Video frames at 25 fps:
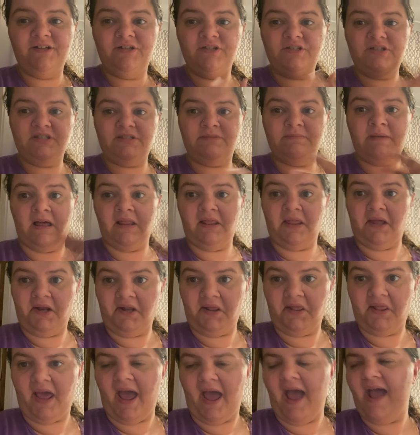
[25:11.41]
smell like
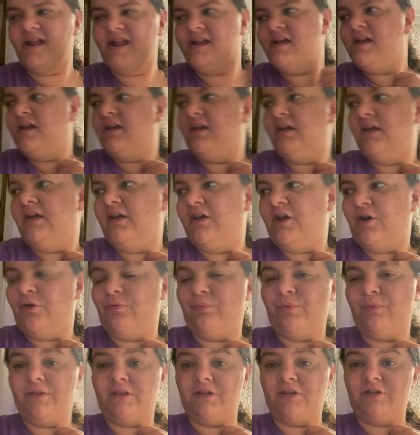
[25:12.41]
that
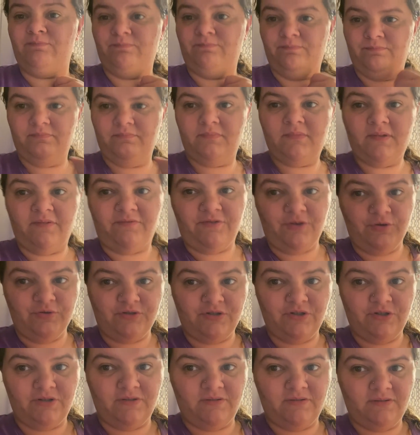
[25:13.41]
with the
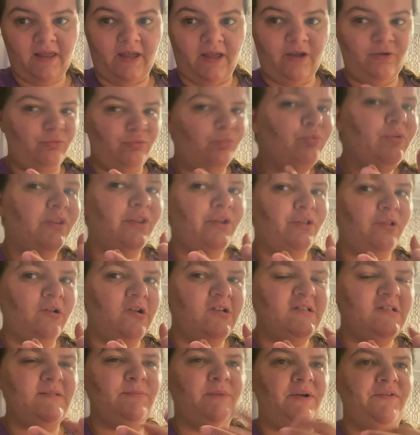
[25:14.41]
diffuser like really
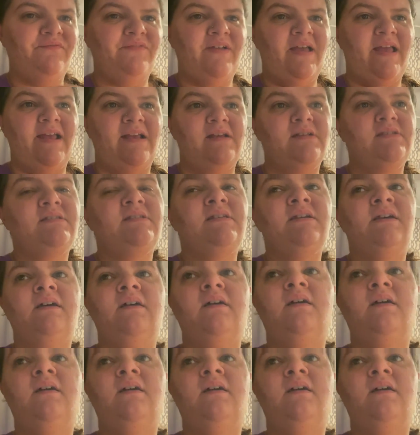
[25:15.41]
close to my face.